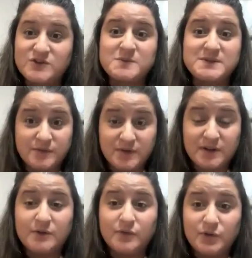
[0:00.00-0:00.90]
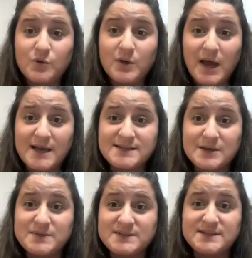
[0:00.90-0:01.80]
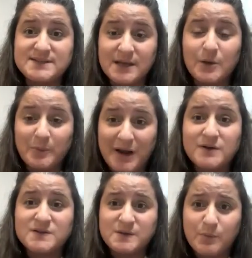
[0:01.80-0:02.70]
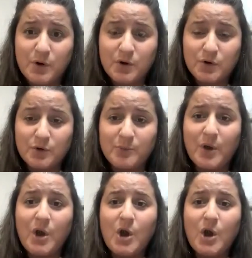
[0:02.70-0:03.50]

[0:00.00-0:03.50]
specifically for you guys, it was the single parent support group